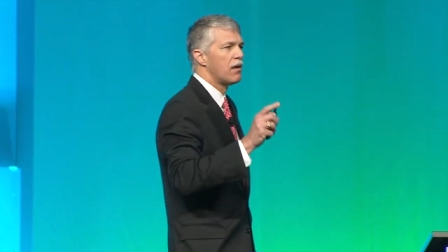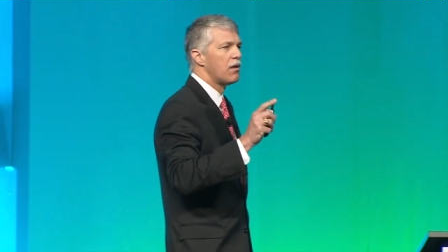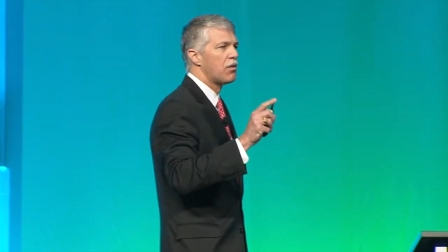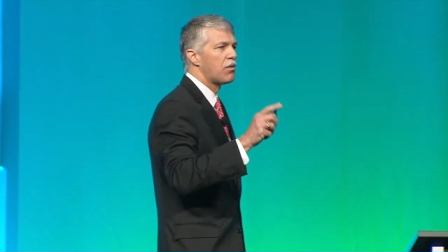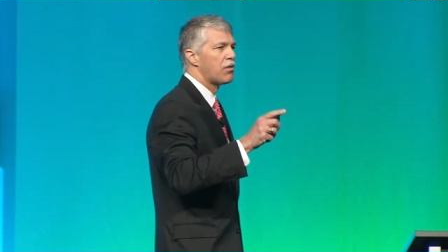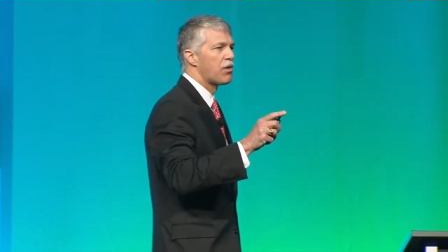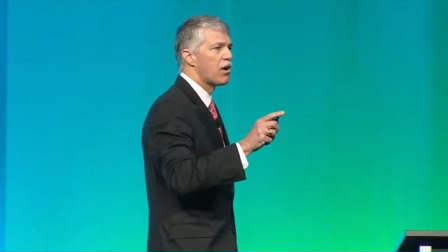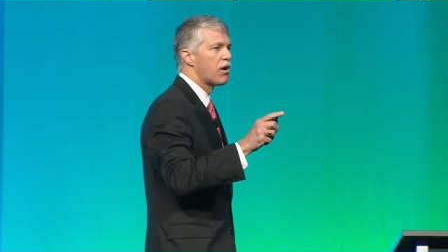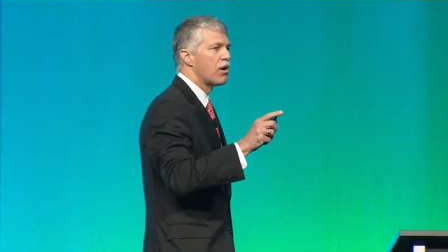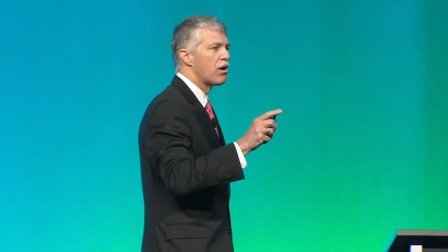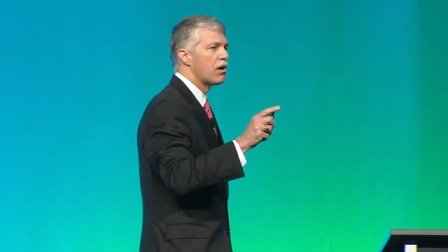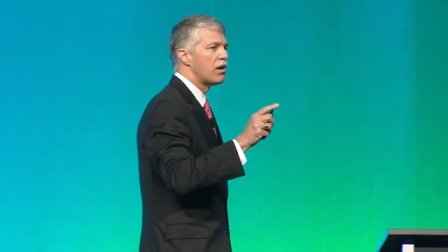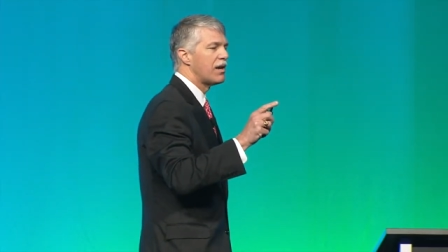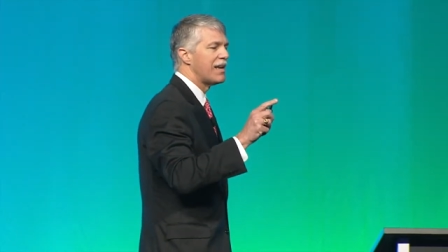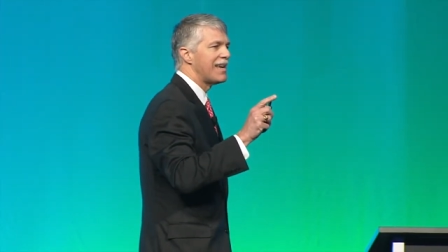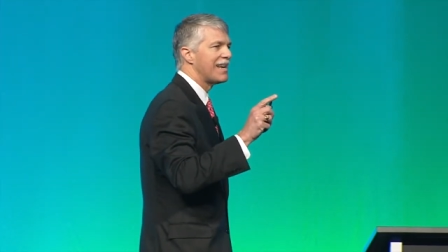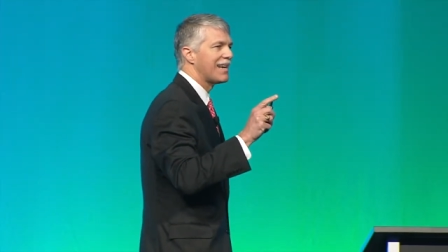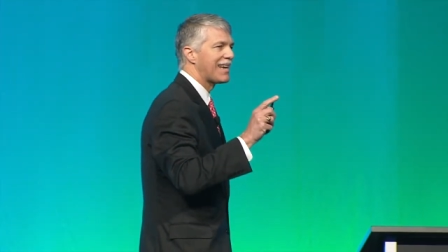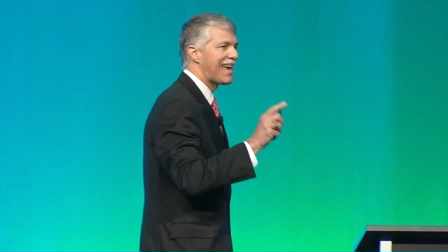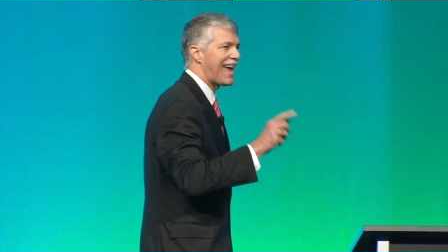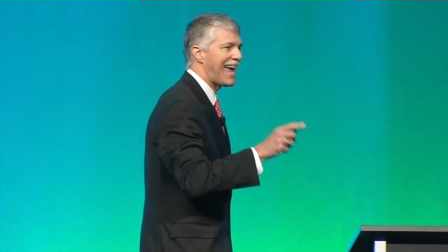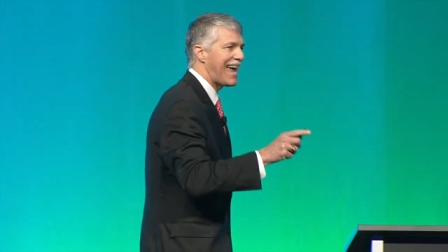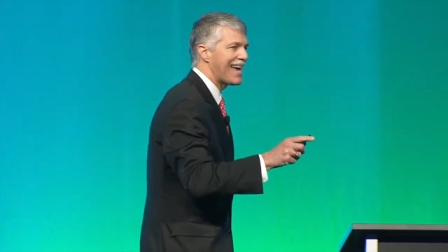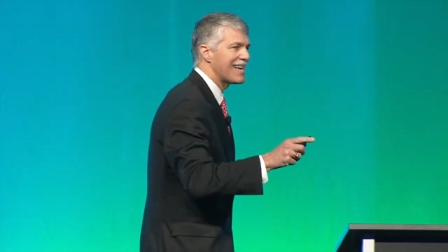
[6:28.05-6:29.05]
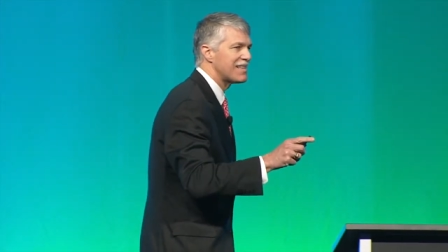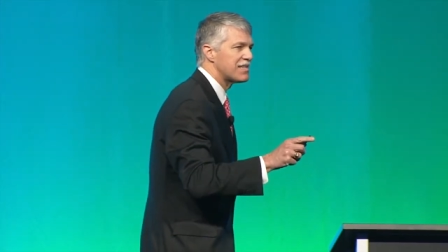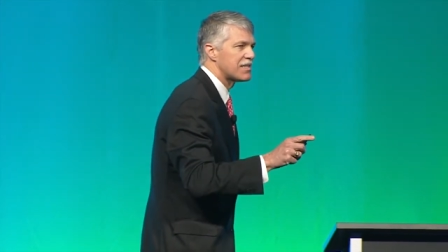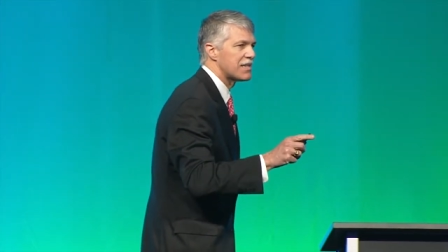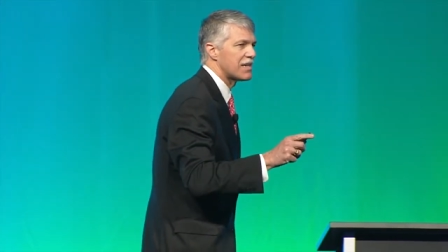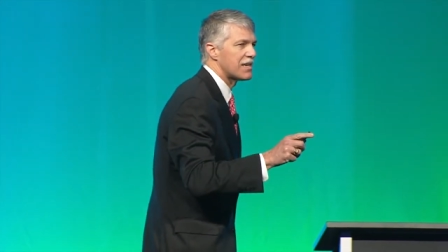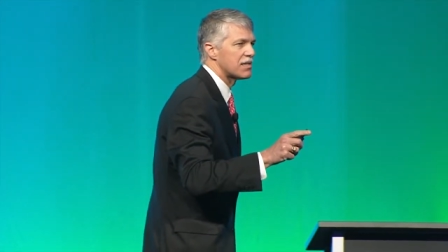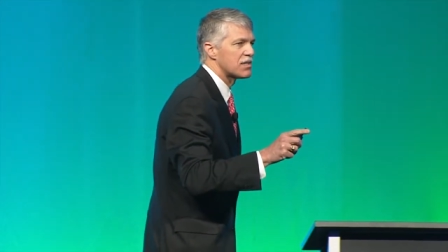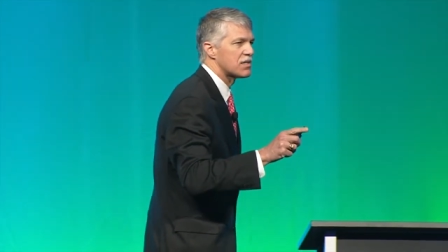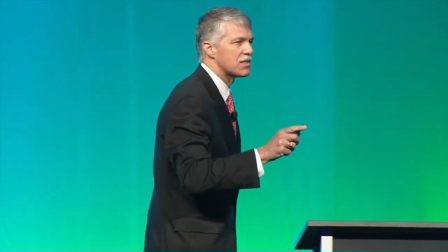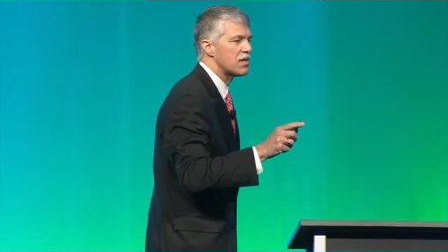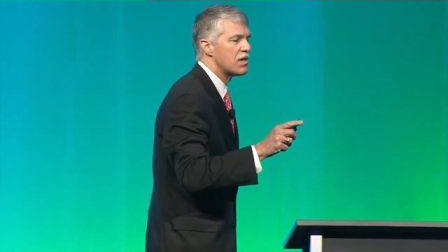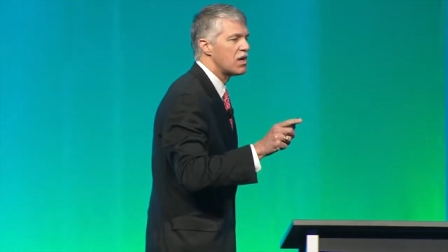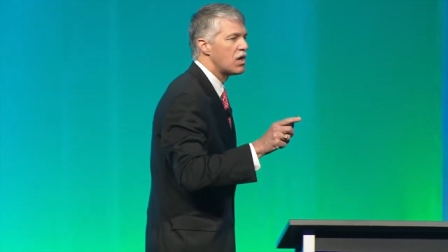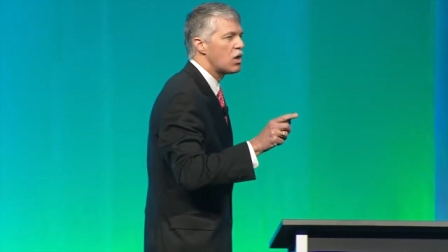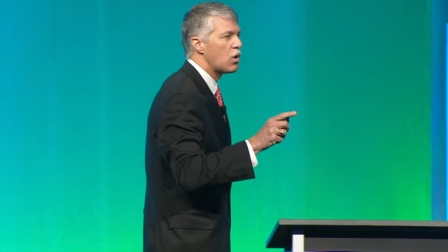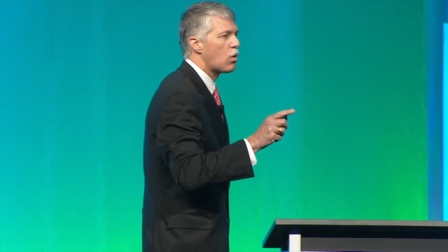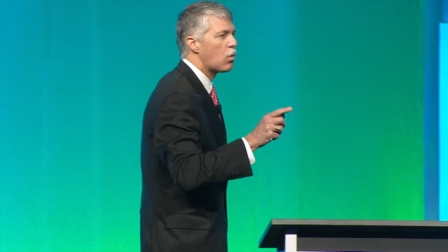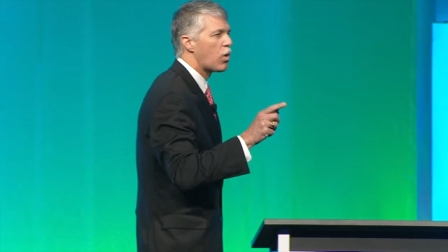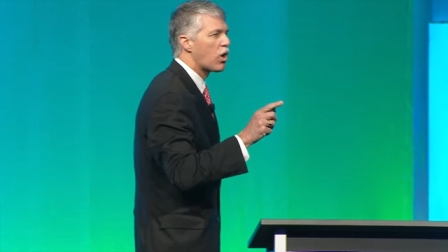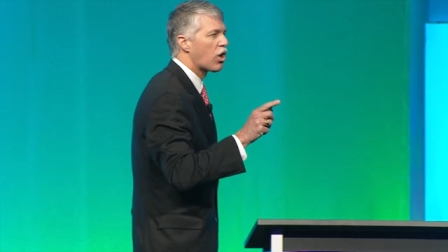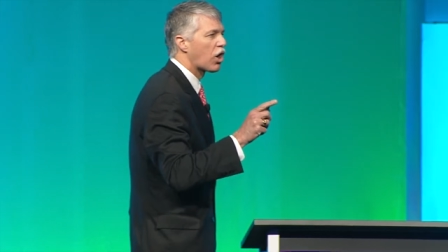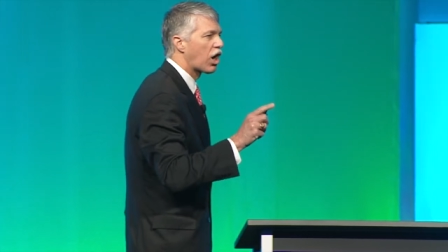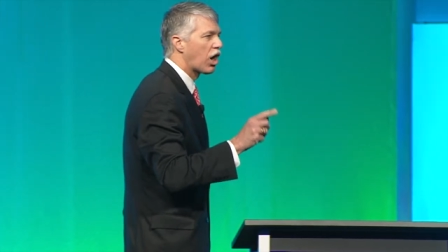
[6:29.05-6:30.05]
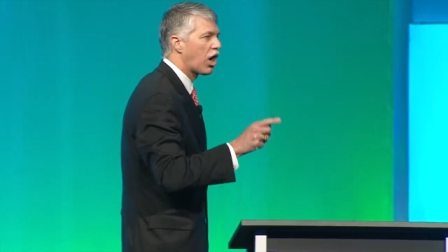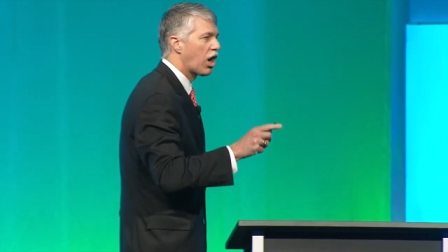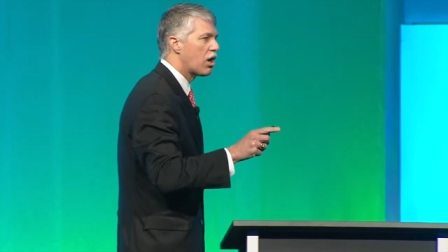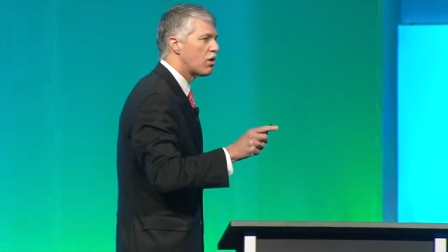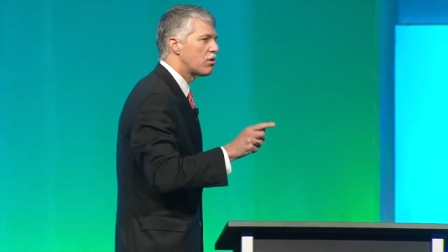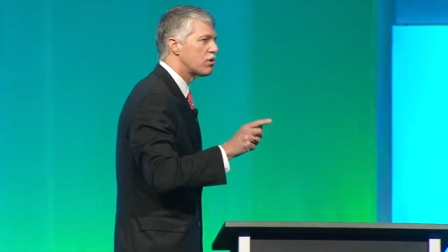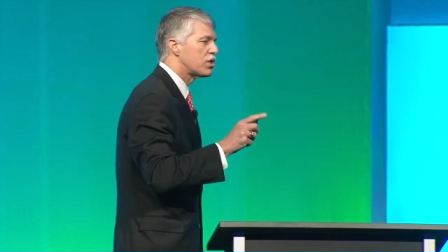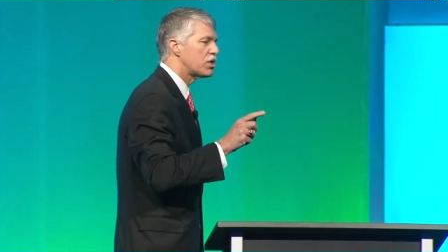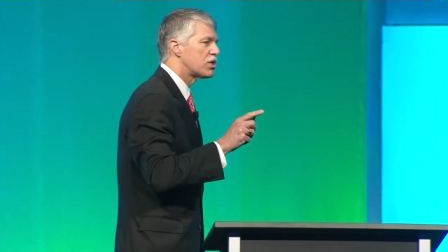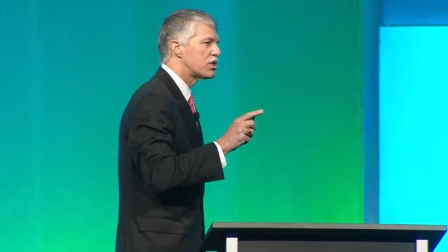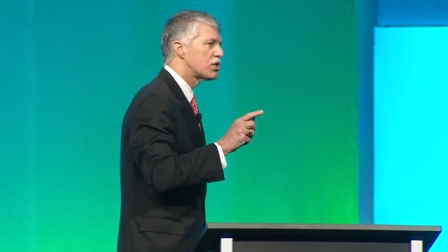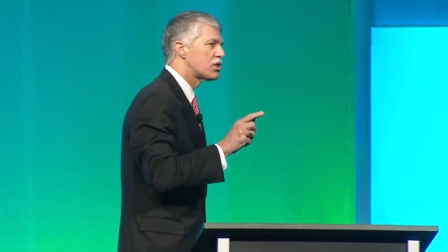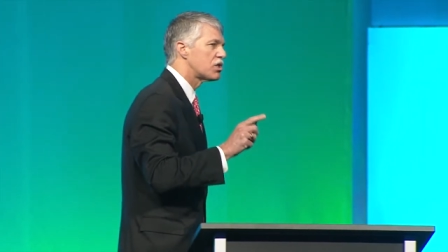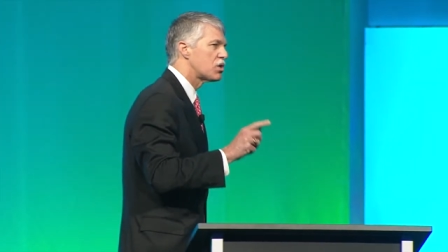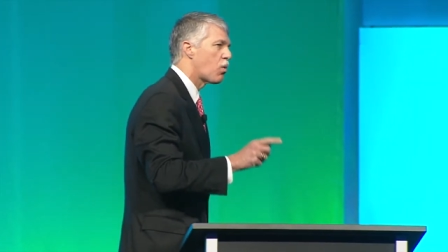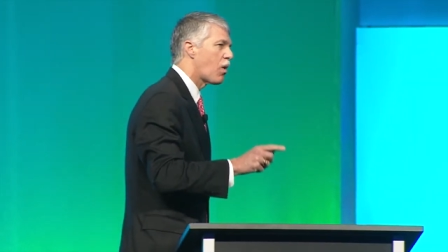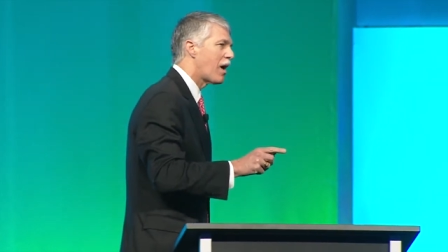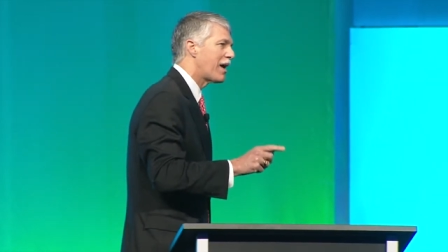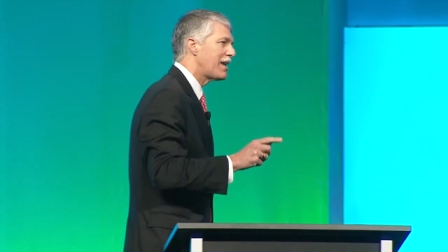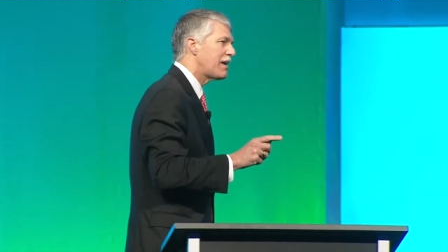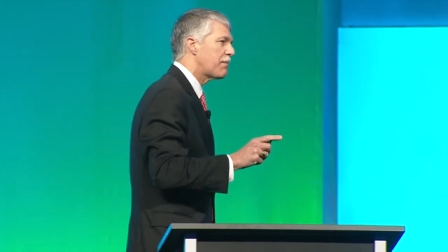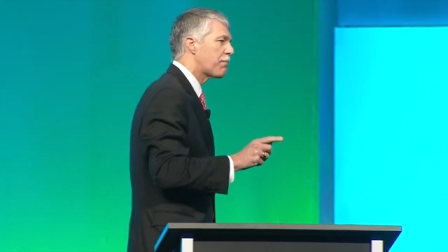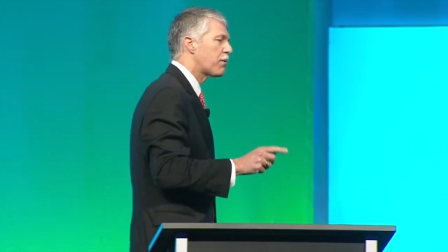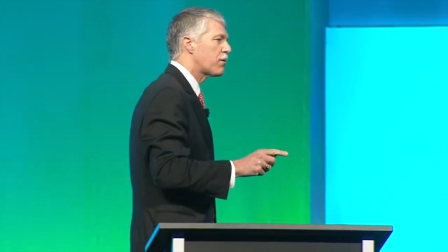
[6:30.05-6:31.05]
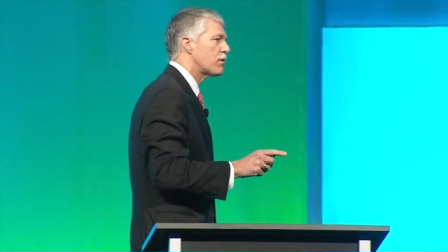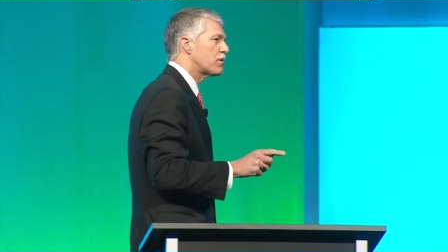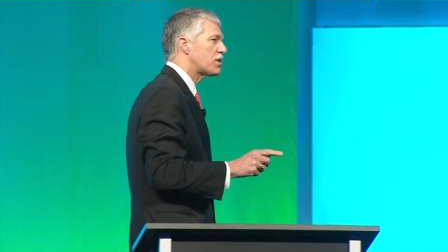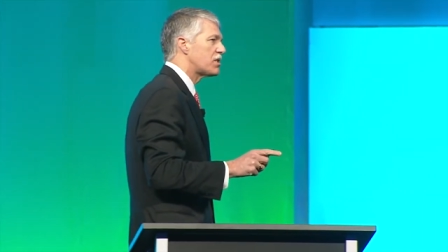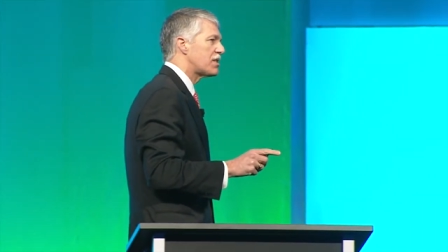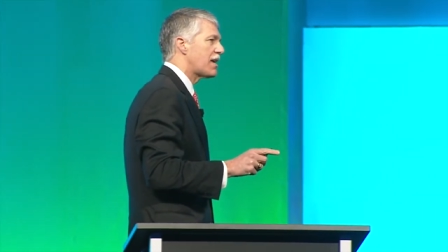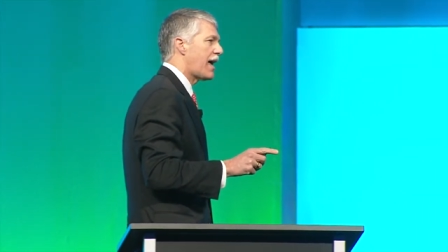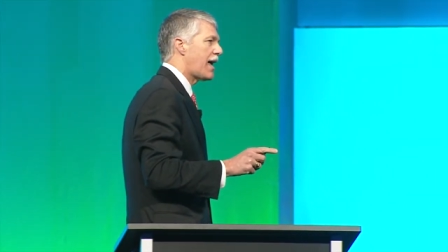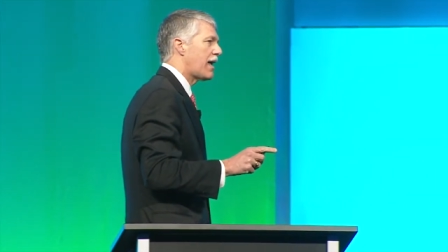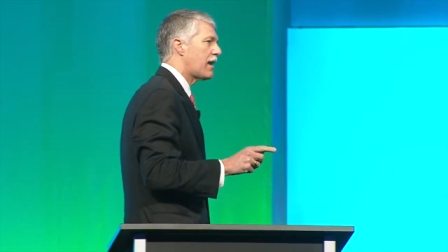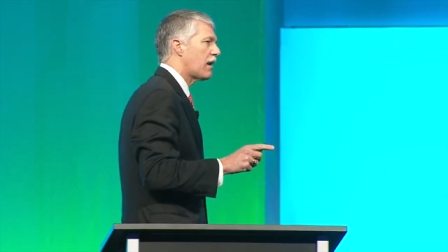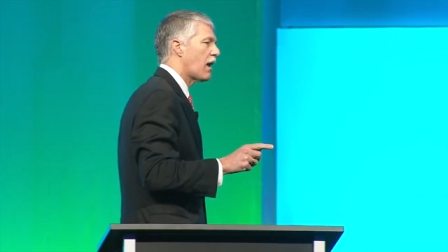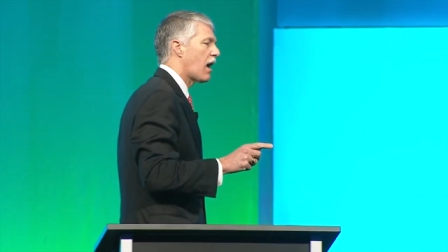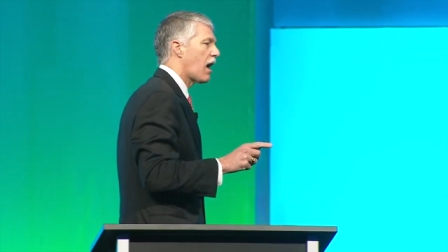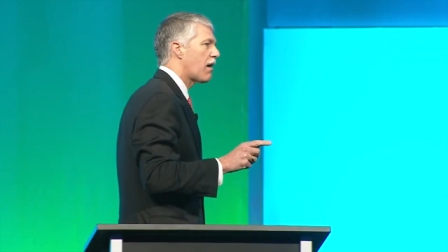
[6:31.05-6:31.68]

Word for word: Third, in Kansas, we're close to 20%